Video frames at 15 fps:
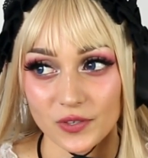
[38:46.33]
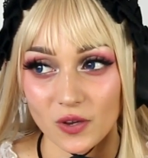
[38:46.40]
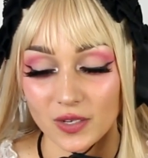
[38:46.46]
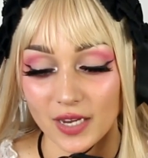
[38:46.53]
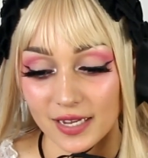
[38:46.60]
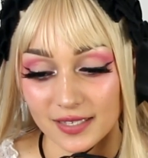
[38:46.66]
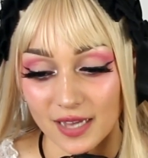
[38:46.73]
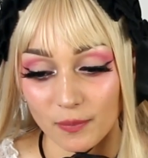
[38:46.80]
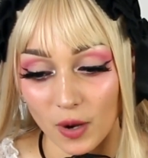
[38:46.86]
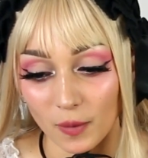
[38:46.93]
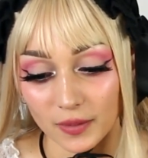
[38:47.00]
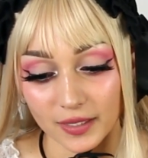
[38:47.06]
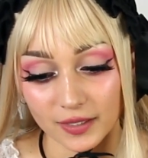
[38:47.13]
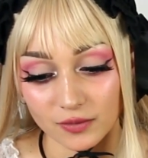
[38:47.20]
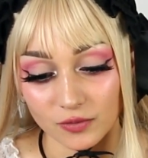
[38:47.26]
So yes, I
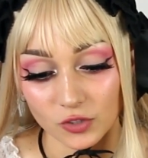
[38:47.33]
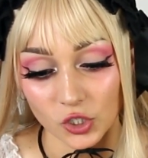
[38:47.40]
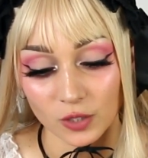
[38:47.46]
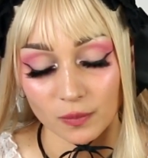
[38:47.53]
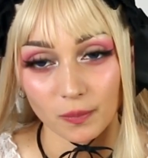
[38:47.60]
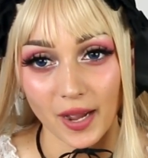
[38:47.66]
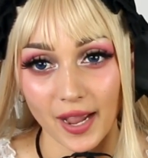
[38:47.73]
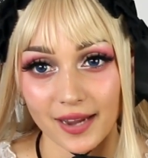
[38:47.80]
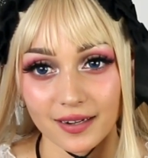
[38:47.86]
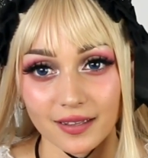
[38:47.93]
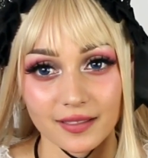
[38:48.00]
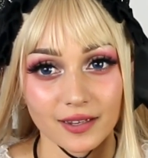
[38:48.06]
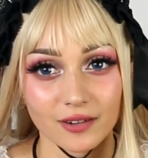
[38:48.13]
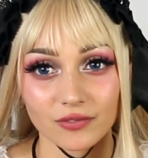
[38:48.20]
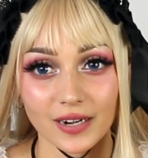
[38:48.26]
probably shouldn't buy
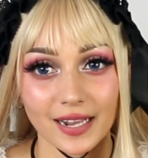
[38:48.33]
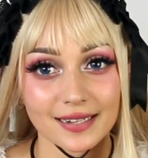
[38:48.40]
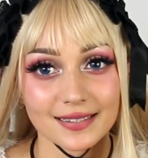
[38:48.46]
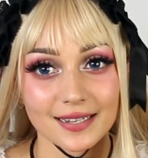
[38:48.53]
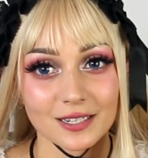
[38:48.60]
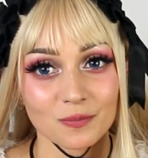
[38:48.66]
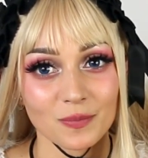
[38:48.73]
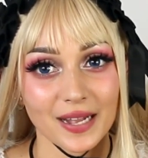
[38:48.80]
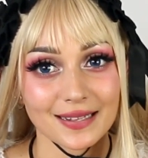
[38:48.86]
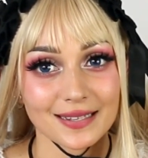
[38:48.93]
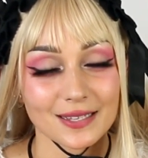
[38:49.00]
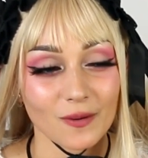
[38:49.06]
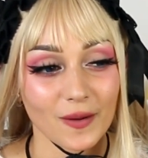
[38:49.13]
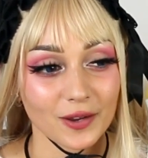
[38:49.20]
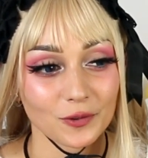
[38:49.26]
anything for like six
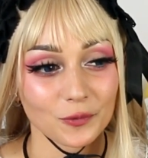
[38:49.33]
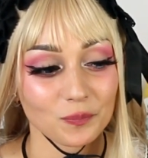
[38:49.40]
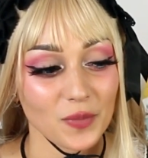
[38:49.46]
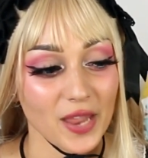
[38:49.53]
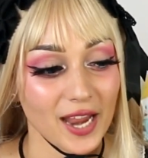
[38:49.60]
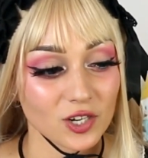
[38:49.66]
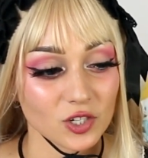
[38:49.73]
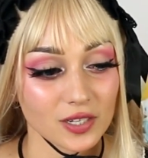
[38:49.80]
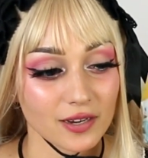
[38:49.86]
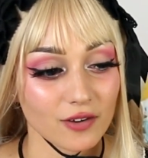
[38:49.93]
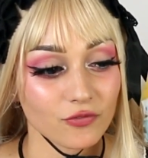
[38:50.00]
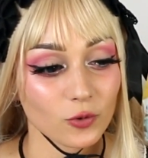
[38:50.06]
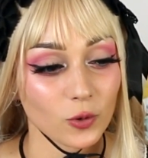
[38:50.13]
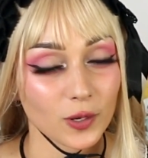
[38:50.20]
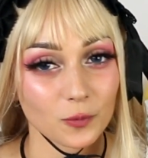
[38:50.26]
months so I could actually
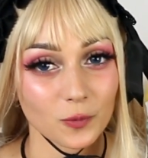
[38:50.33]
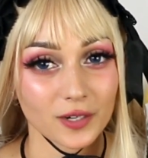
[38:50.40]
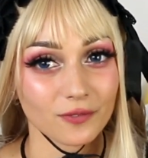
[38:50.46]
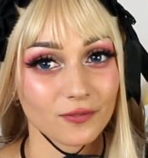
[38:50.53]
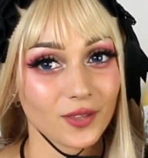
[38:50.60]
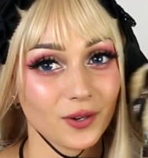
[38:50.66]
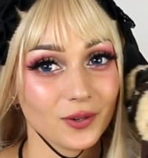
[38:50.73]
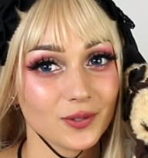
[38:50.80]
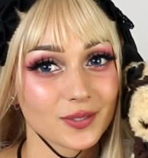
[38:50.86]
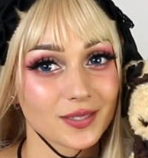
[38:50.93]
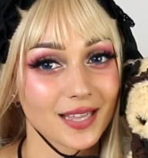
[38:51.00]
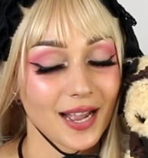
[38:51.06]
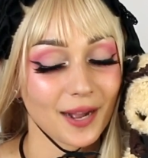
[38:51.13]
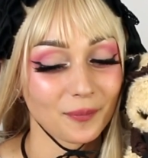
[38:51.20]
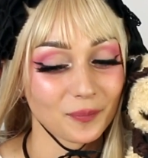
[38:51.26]
afford one of those.
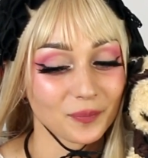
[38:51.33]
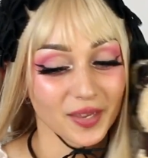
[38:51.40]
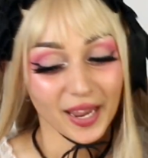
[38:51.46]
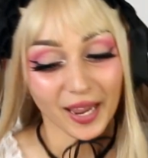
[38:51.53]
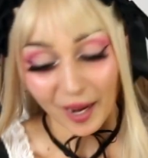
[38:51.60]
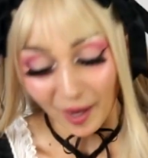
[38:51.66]
Um,